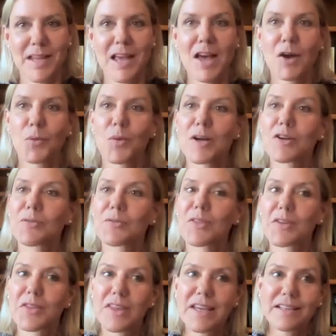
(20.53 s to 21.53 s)
One of the
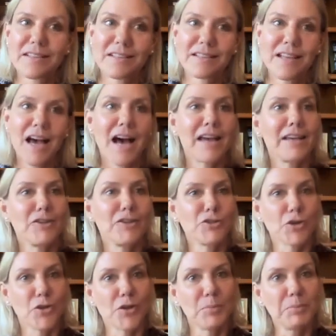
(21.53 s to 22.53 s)
things I
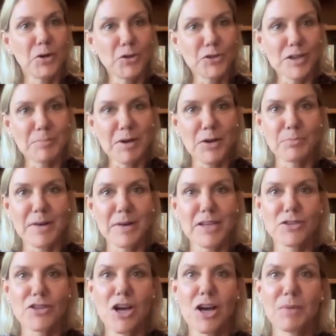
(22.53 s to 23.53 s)
enjoy the most about my
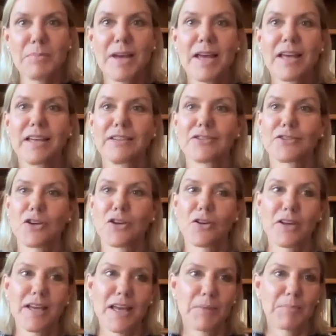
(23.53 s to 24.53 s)
job is
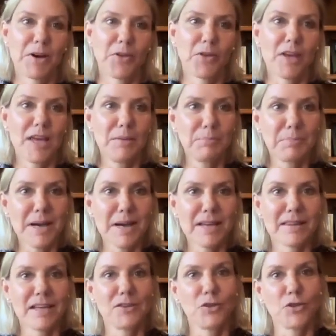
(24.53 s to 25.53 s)
talking about the impact
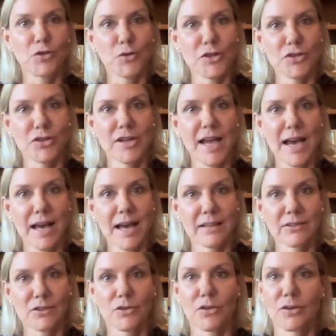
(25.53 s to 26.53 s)
that nutrition
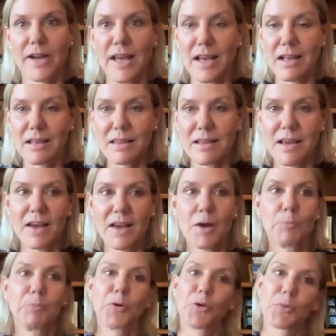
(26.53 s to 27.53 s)
has on our health,
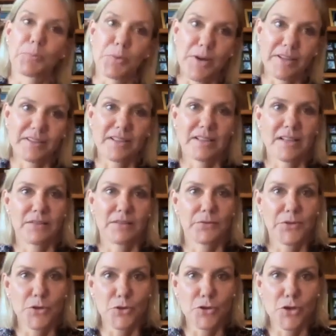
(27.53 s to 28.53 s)
both present and
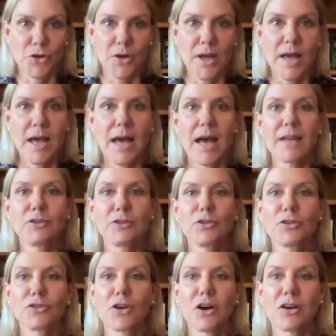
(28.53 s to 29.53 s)
future, and
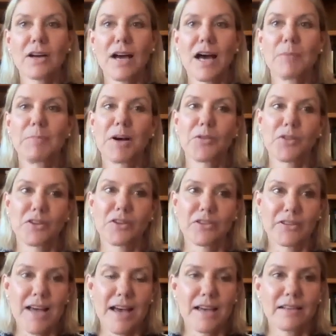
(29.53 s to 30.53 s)
to talk about the
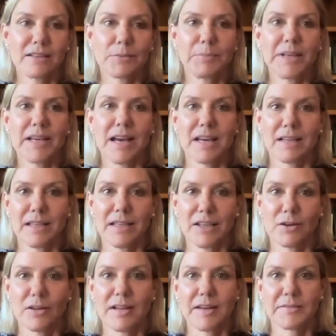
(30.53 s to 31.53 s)
science behind
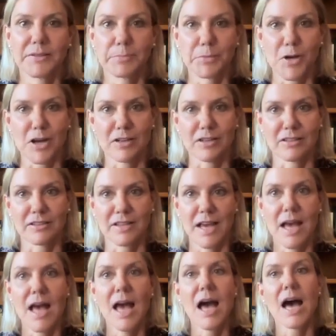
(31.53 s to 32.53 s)
NeoLife's products
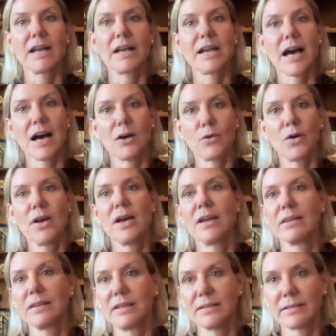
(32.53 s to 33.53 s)
and how
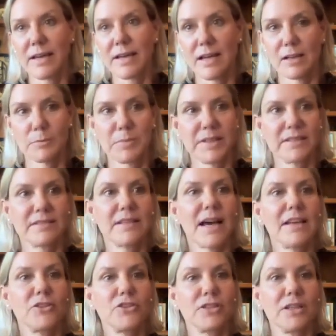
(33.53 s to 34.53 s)
these help us
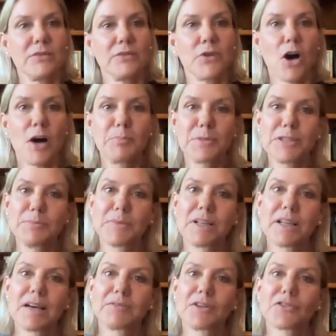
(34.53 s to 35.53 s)
achieve optimal
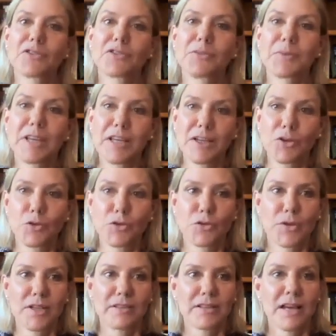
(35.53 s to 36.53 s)
levels of key
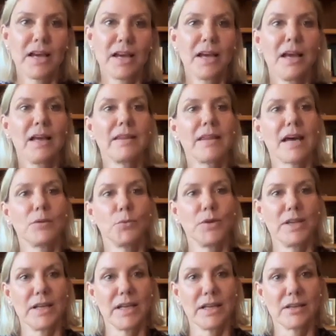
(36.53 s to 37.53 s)
nutrients that we
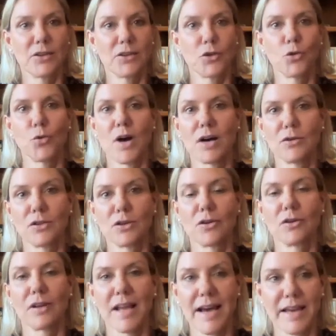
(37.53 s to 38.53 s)
need throughout
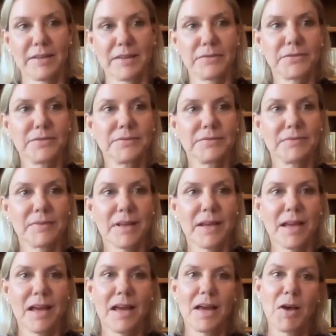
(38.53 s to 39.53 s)
our life.
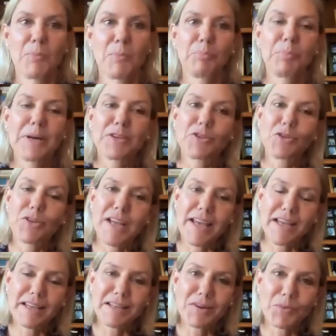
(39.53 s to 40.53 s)
But
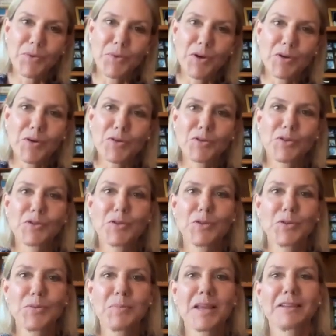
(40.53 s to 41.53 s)
today we're going to
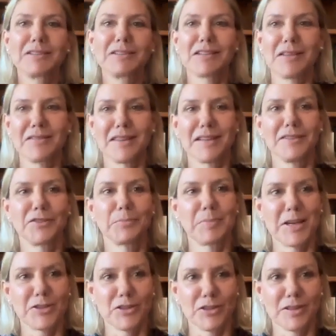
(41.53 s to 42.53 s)
do something
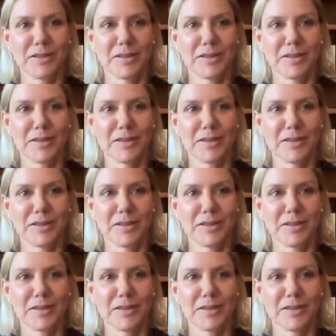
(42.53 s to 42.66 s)
special.